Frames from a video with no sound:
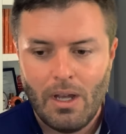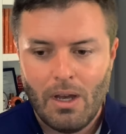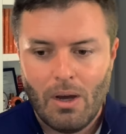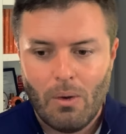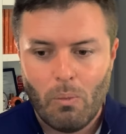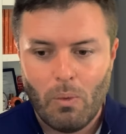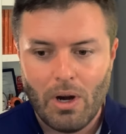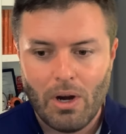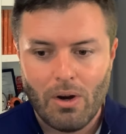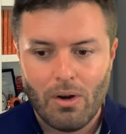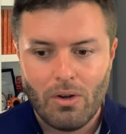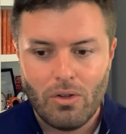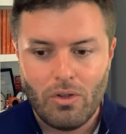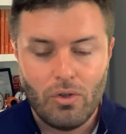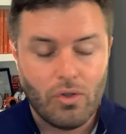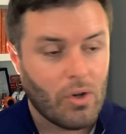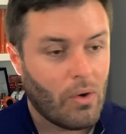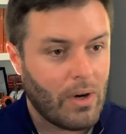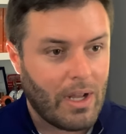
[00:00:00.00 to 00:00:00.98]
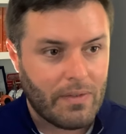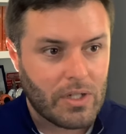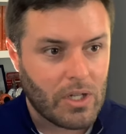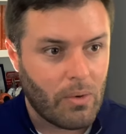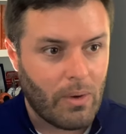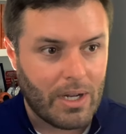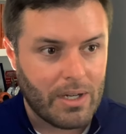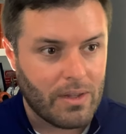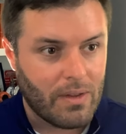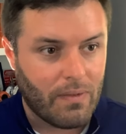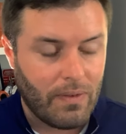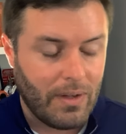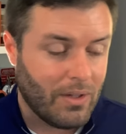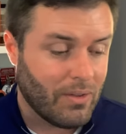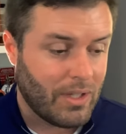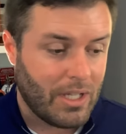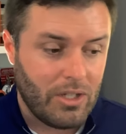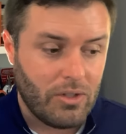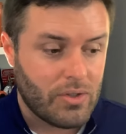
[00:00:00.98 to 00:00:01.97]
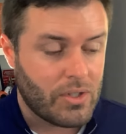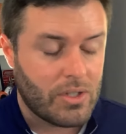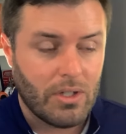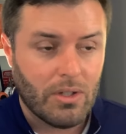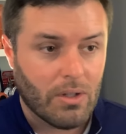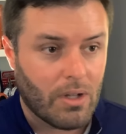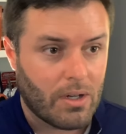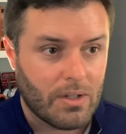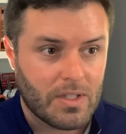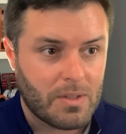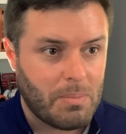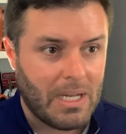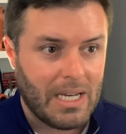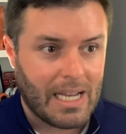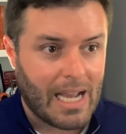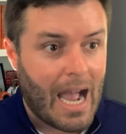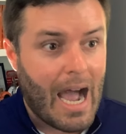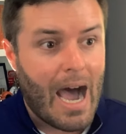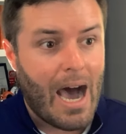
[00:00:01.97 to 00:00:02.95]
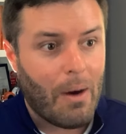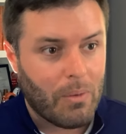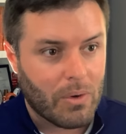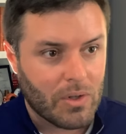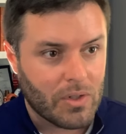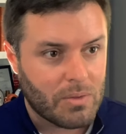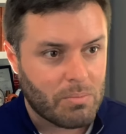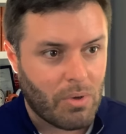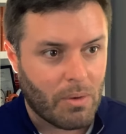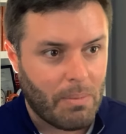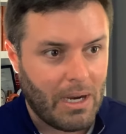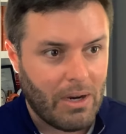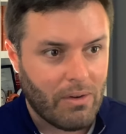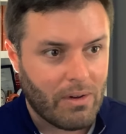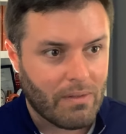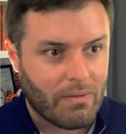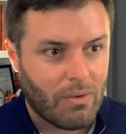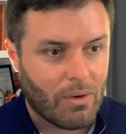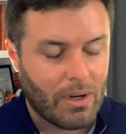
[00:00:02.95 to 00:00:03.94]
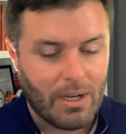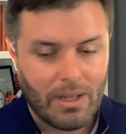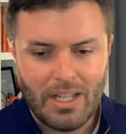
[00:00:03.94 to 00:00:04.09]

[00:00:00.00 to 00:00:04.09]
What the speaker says: where you don't have to go out in the field and you still aren't spending hours preparing for it.